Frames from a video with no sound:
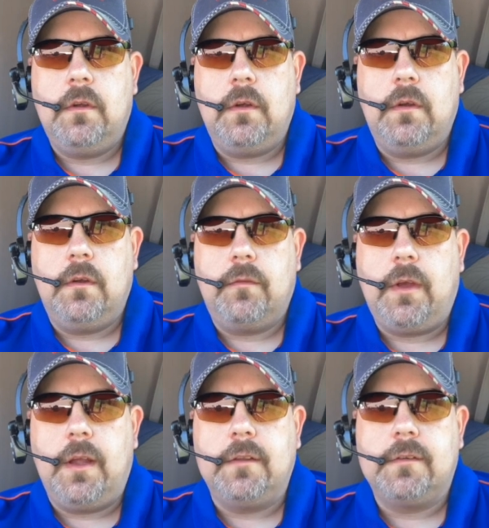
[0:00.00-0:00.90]
I've
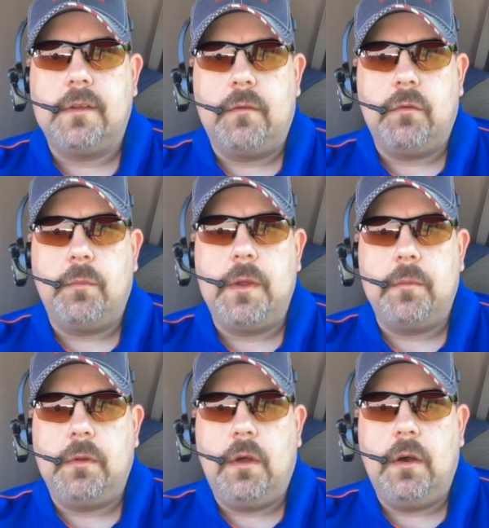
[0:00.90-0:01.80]
got several
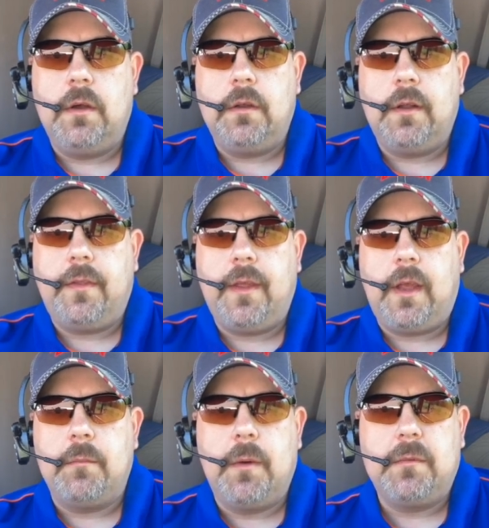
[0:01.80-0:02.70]
people on. I
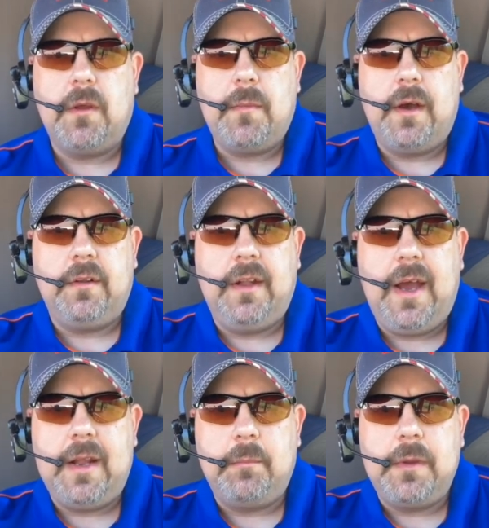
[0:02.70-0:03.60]
think I'm up to about
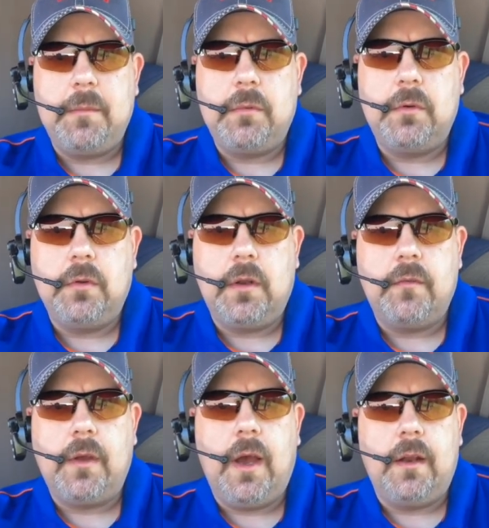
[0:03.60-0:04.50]
9 people that
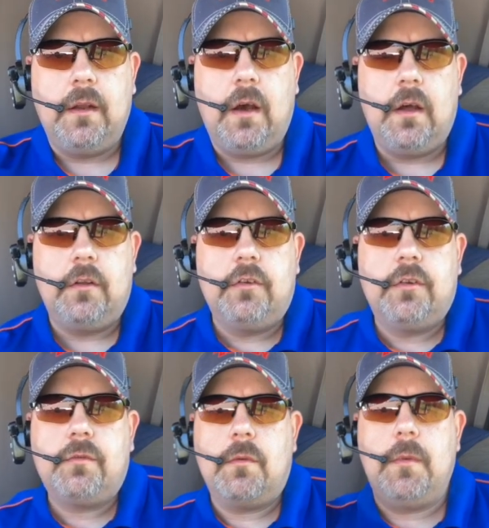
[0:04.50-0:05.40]
have gotten on
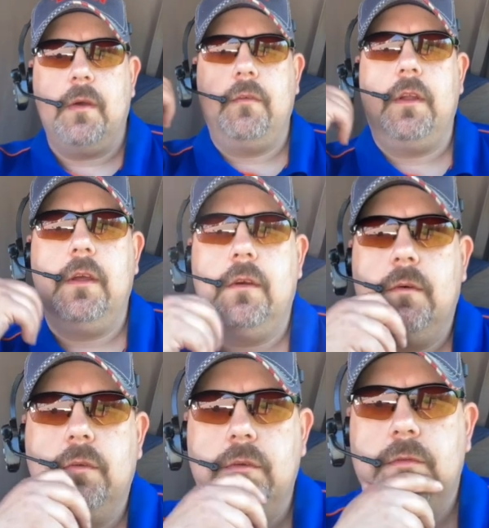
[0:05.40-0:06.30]
just from my
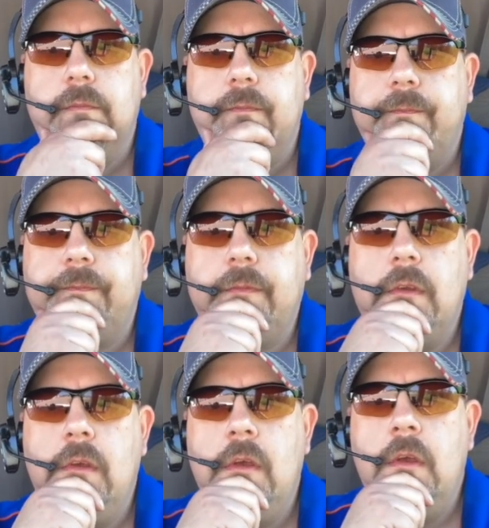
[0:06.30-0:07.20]
videos.
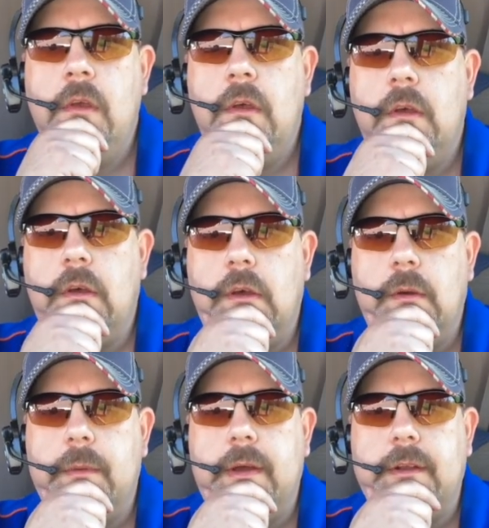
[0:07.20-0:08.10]

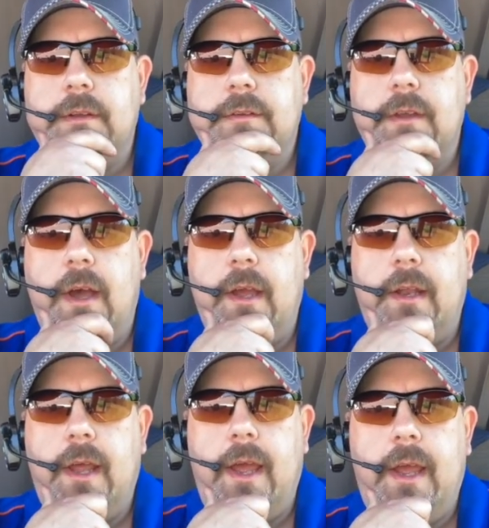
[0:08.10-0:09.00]
I had to
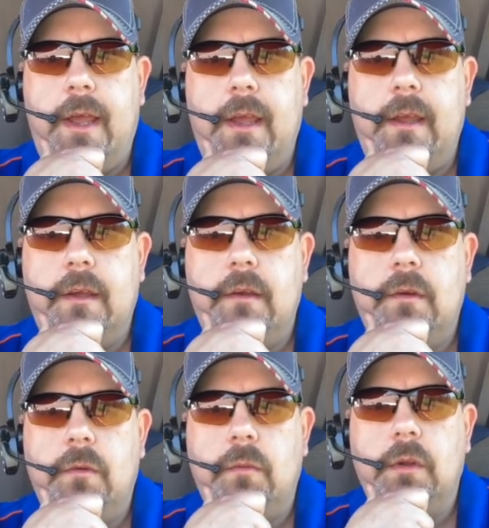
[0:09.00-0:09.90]
sign a
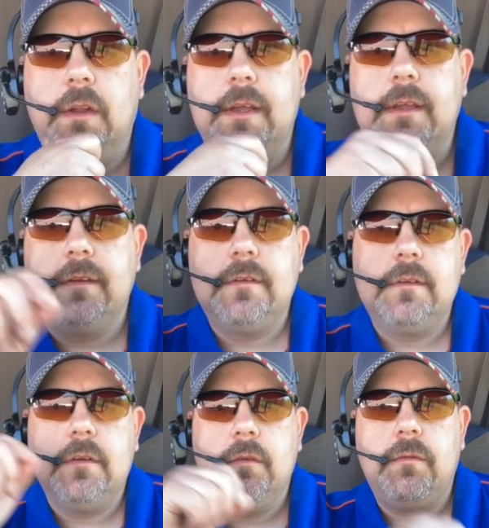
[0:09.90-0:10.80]

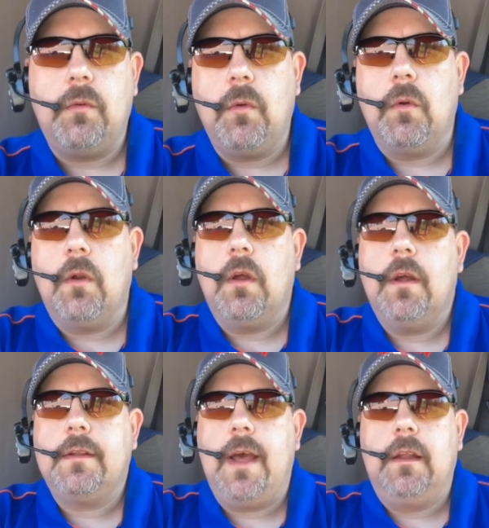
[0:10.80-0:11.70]
release for
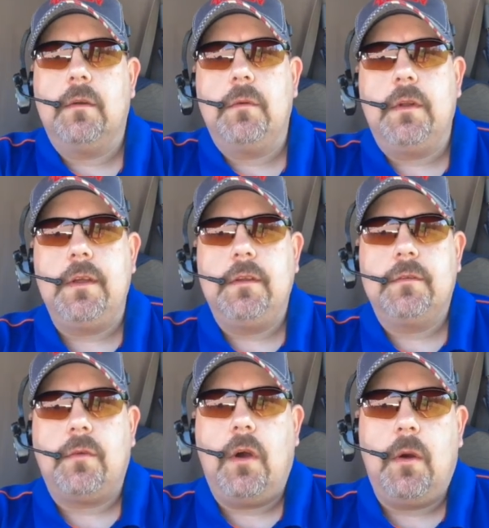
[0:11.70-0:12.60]
a talent
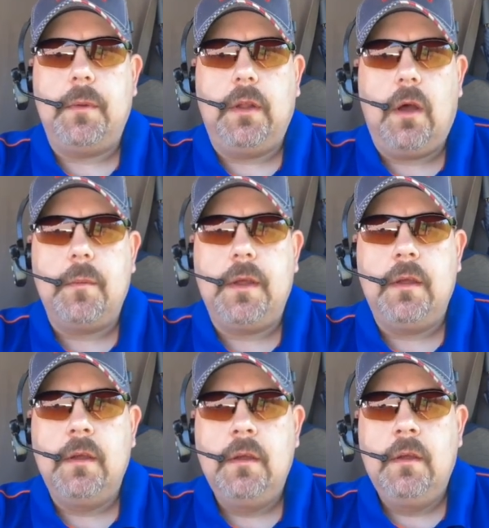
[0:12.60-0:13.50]
release for Hobby Lobby.